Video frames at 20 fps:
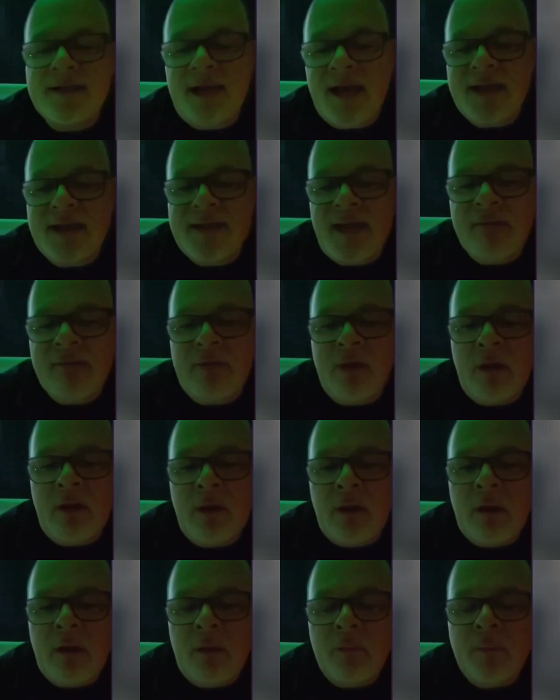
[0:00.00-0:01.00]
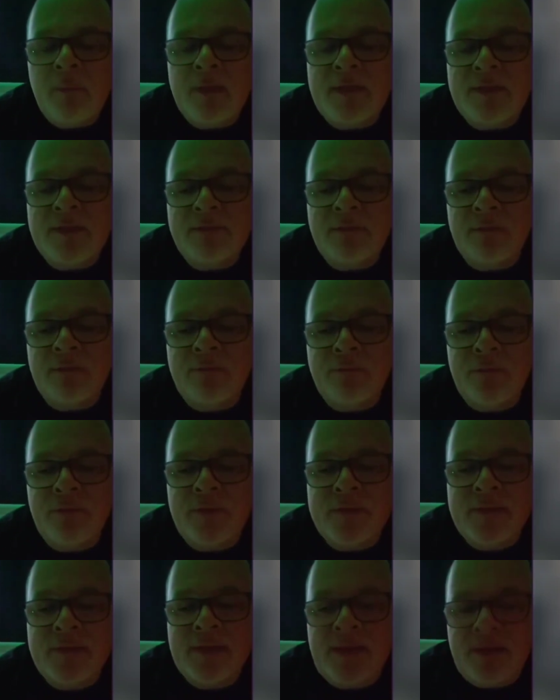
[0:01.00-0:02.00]
as ever, please feel free
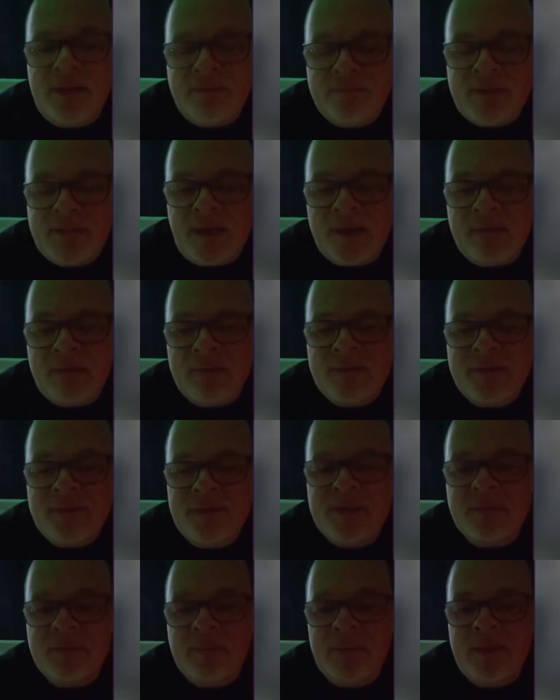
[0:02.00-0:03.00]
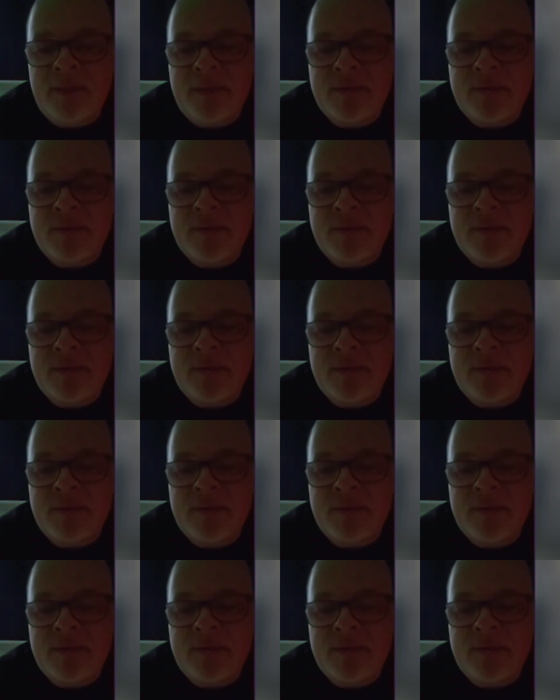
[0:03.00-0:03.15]
to gift Anna as she speaks.